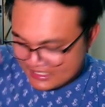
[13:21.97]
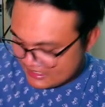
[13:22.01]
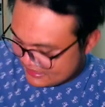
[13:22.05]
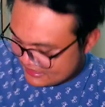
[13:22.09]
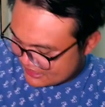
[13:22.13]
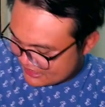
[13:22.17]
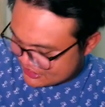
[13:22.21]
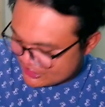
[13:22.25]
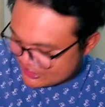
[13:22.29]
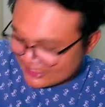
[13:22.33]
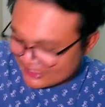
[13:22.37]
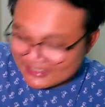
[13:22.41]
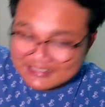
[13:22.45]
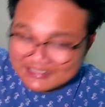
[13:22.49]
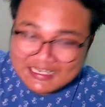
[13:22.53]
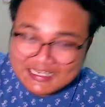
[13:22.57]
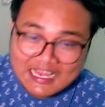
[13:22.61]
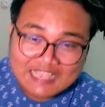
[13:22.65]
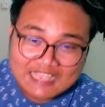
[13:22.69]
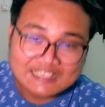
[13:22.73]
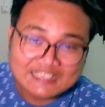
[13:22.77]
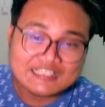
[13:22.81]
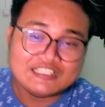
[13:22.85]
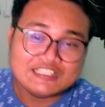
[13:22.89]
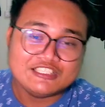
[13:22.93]
Chain
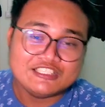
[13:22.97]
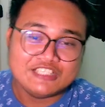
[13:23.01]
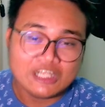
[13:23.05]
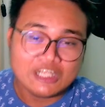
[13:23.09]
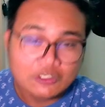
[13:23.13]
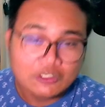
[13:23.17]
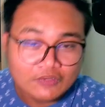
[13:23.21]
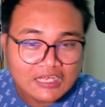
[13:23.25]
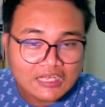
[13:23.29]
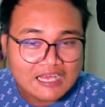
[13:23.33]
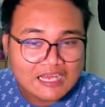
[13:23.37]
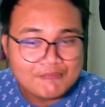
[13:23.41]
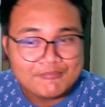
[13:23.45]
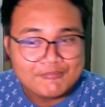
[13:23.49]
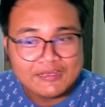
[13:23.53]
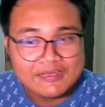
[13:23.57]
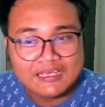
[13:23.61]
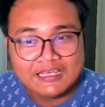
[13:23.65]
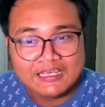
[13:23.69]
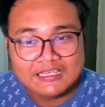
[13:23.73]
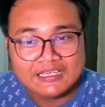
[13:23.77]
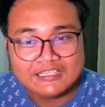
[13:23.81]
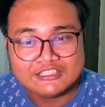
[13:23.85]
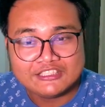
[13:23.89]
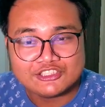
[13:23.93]
dying yaula
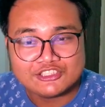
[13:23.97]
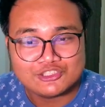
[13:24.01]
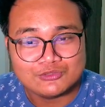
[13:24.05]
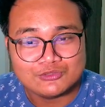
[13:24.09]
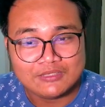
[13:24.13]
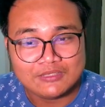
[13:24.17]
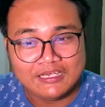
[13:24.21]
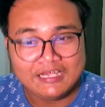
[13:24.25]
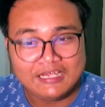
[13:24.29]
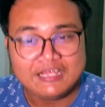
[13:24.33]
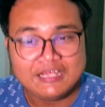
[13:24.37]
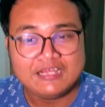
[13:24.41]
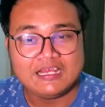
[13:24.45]
me sure